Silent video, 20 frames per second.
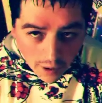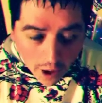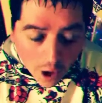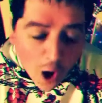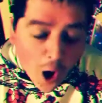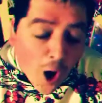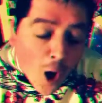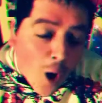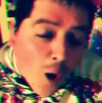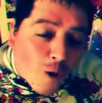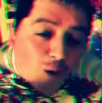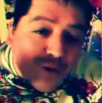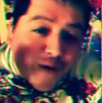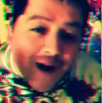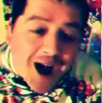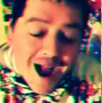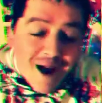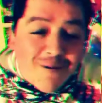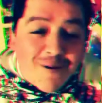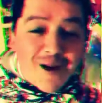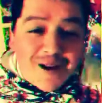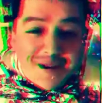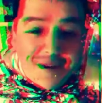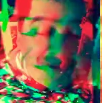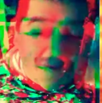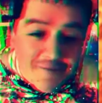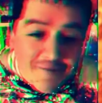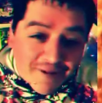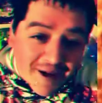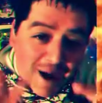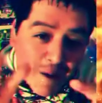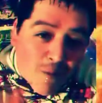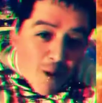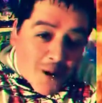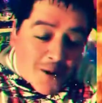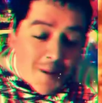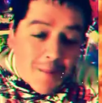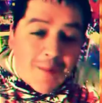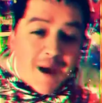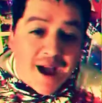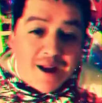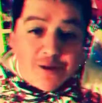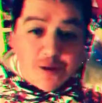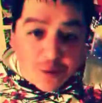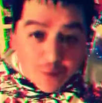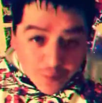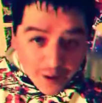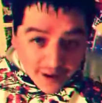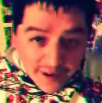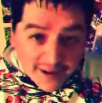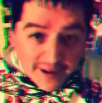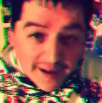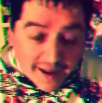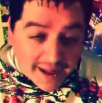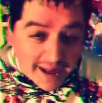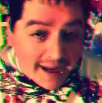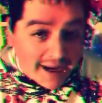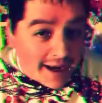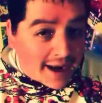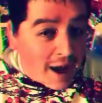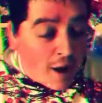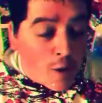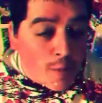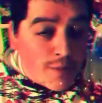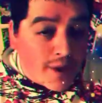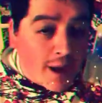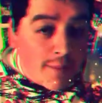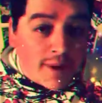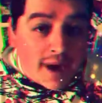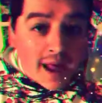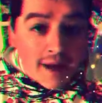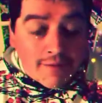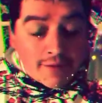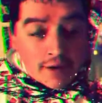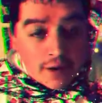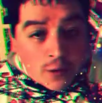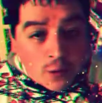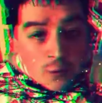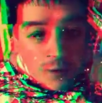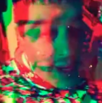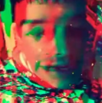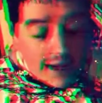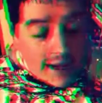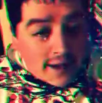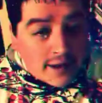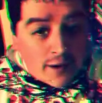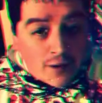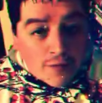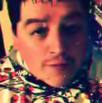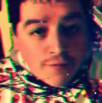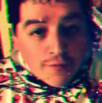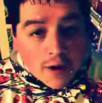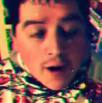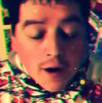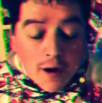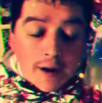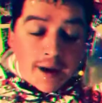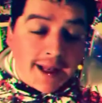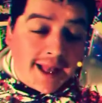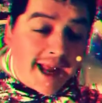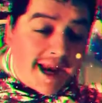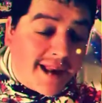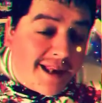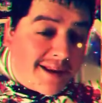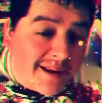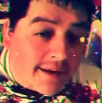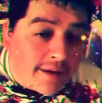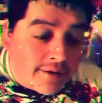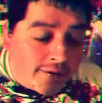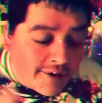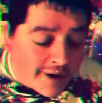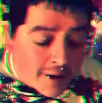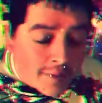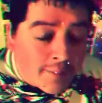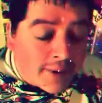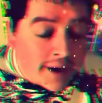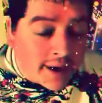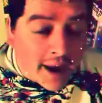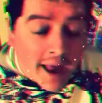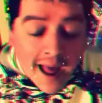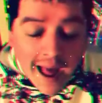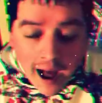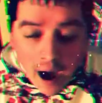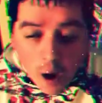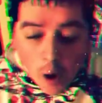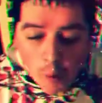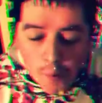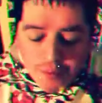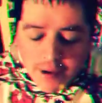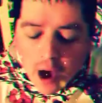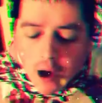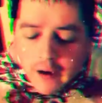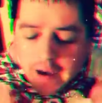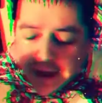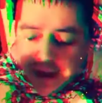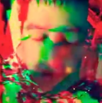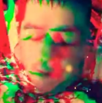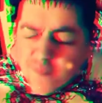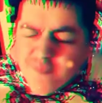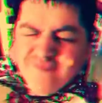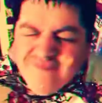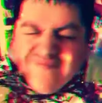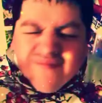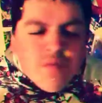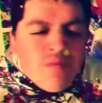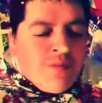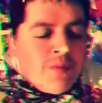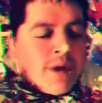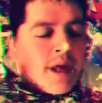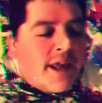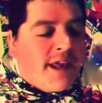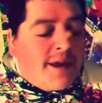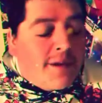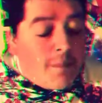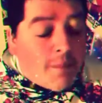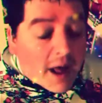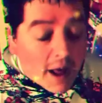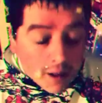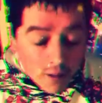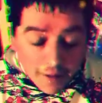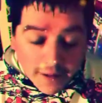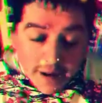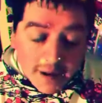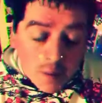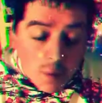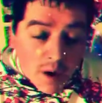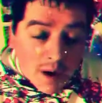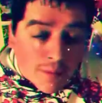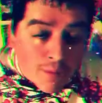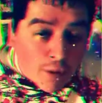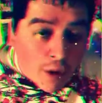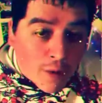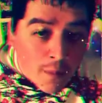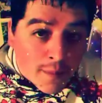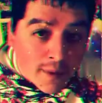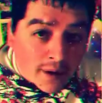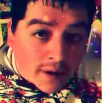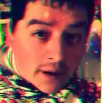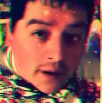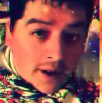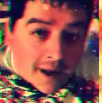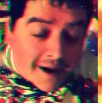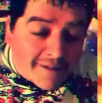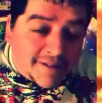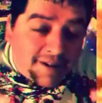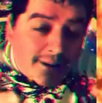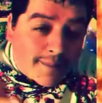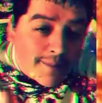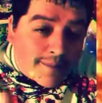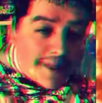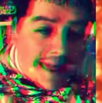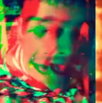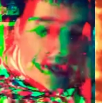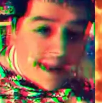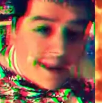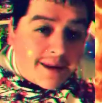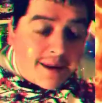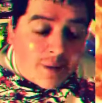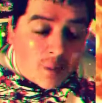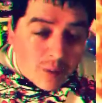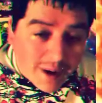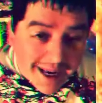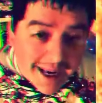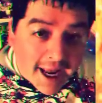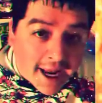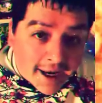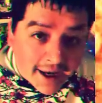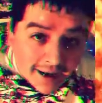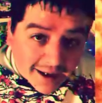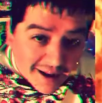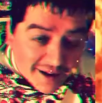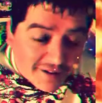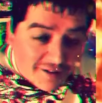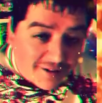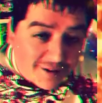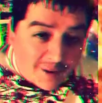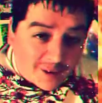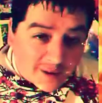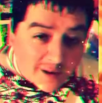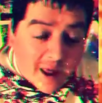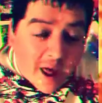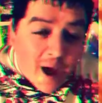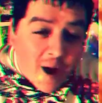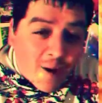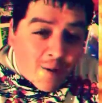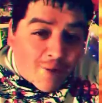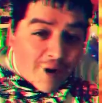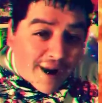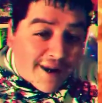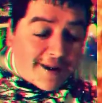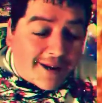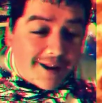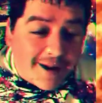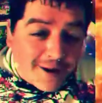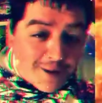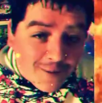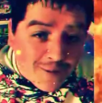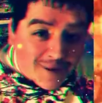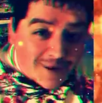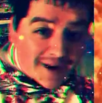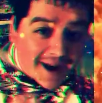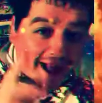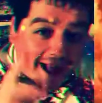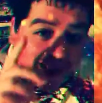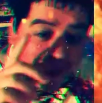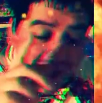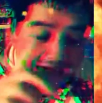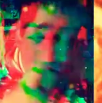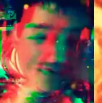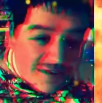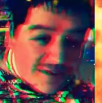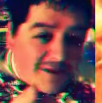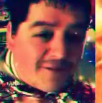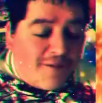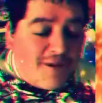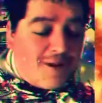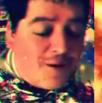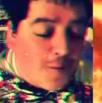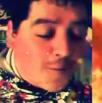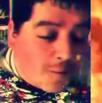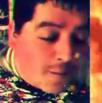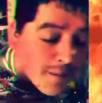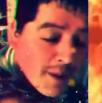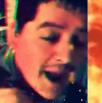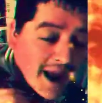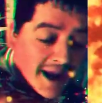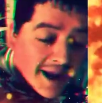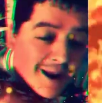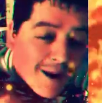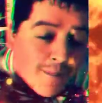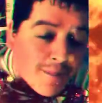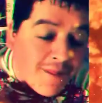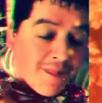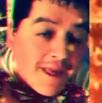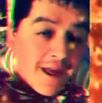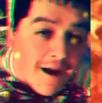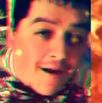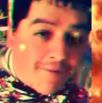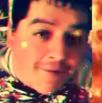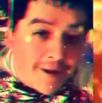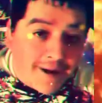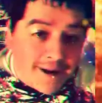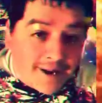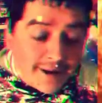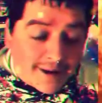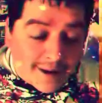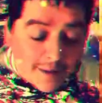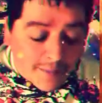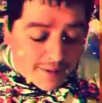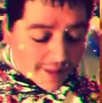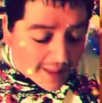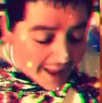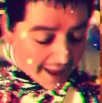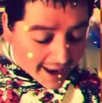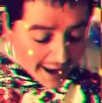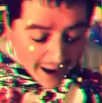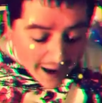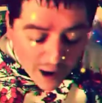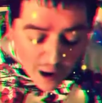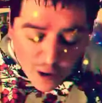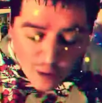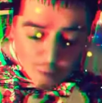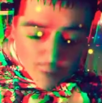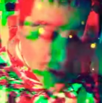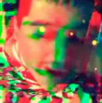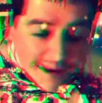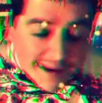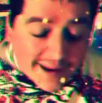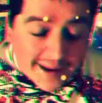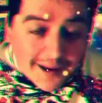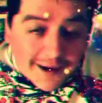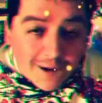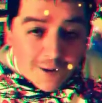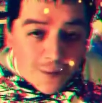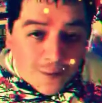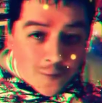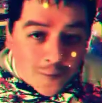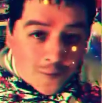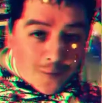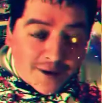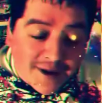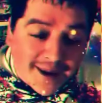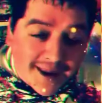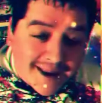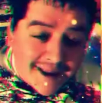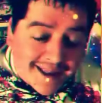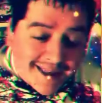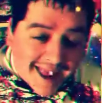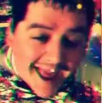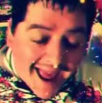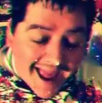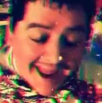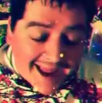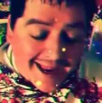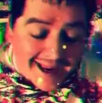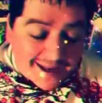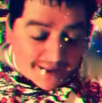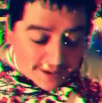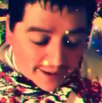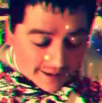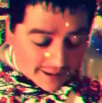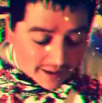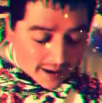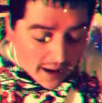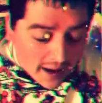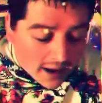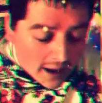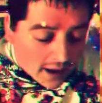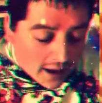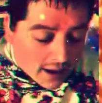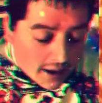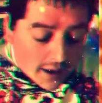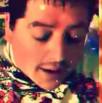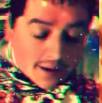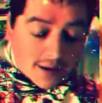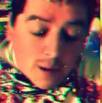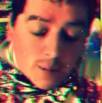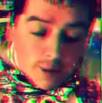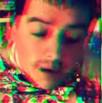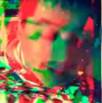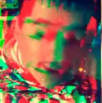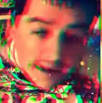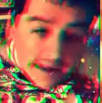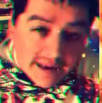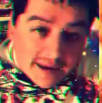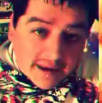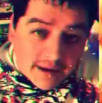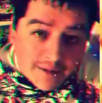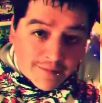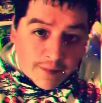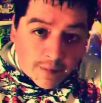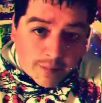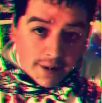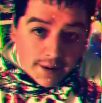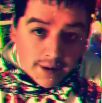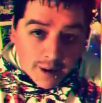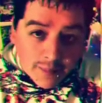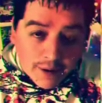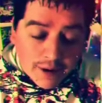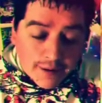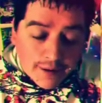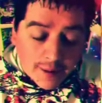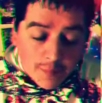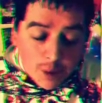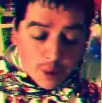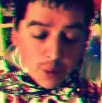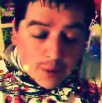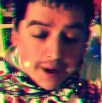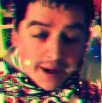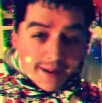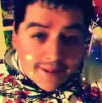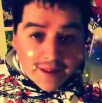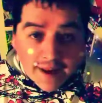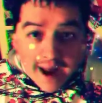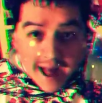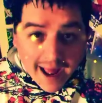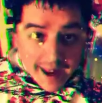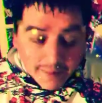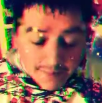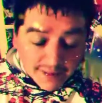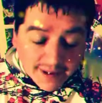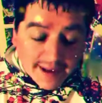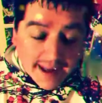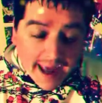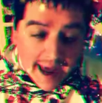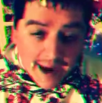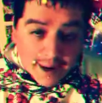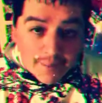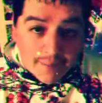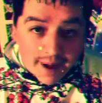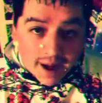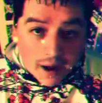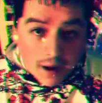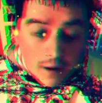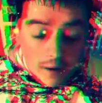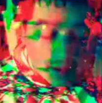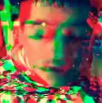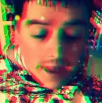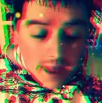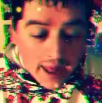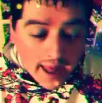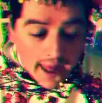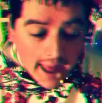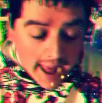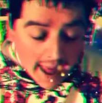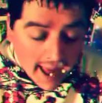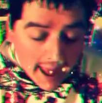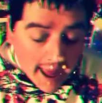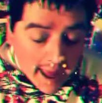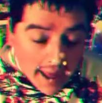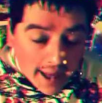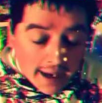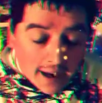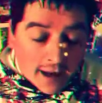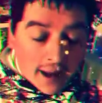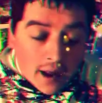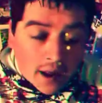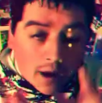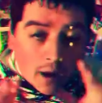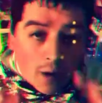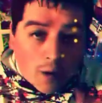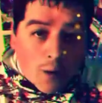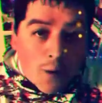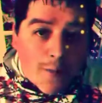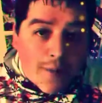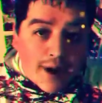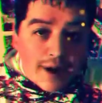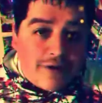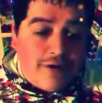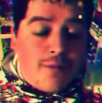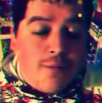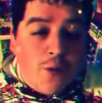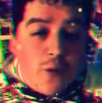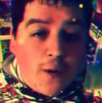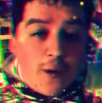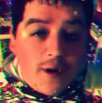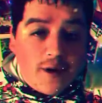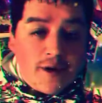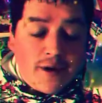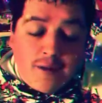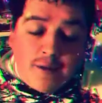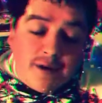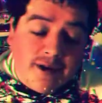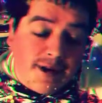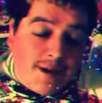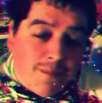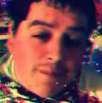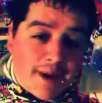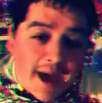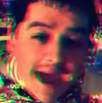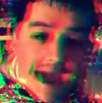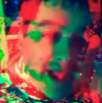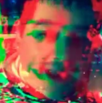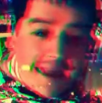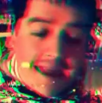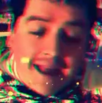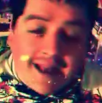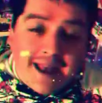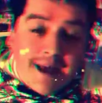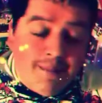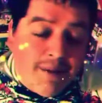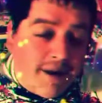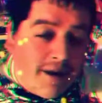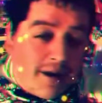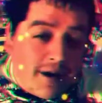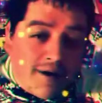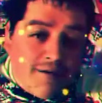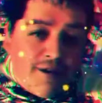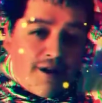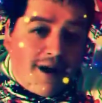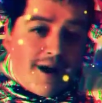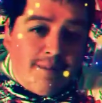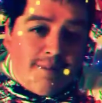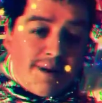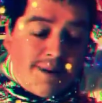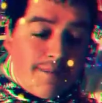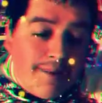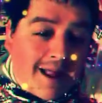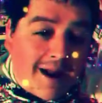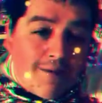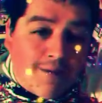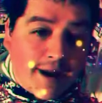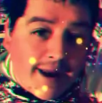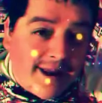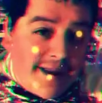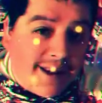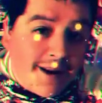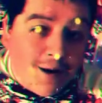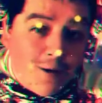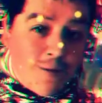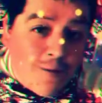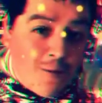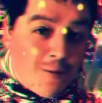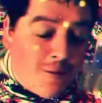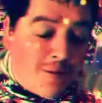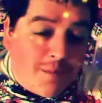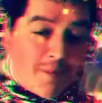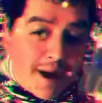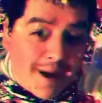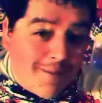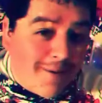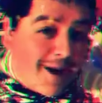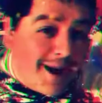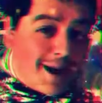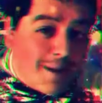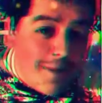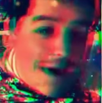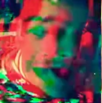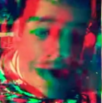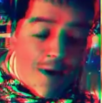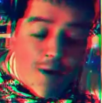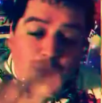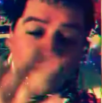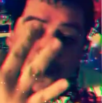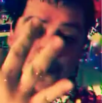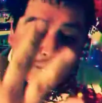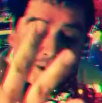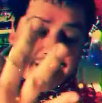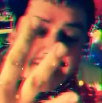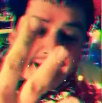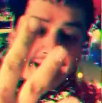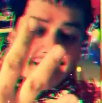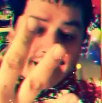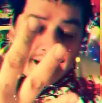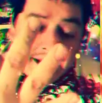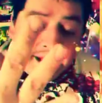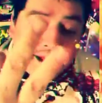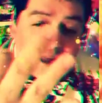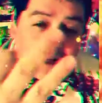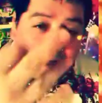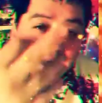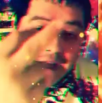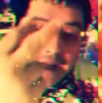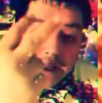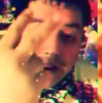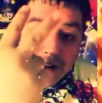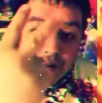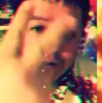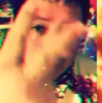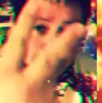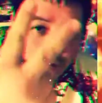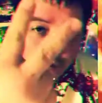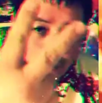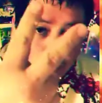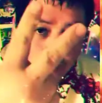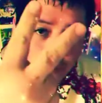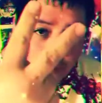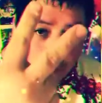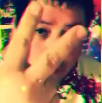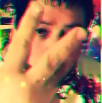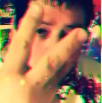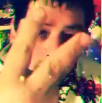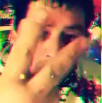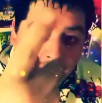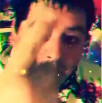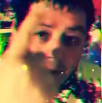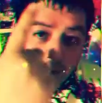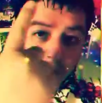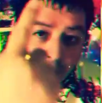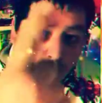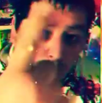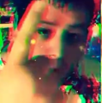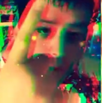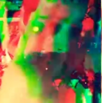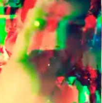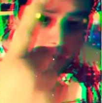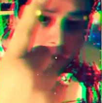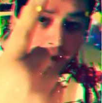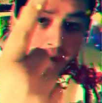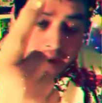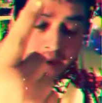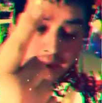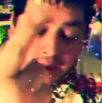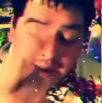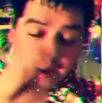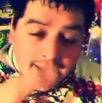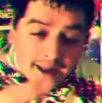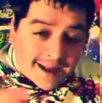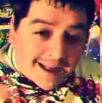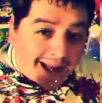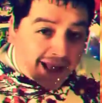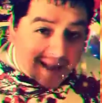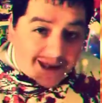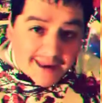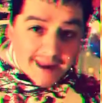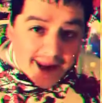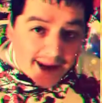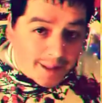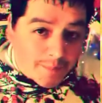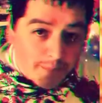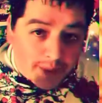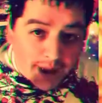All right, wrestling fan, welcome back to the Wrestling Heat, and I hope y'all been having a good weekend so far. And ladies and gentlemen, I hope y'all can smell the sweet aroma of some of that sweet and delicious wrestling news that I got just for you baking up in the oven. And some of that wrestling news contains some releases from the WWE that I am sad about, and a whole bunch more. So sit back and let me serve you up some of that wrestling news, baby, in about 3, 2, 1. Let's get it,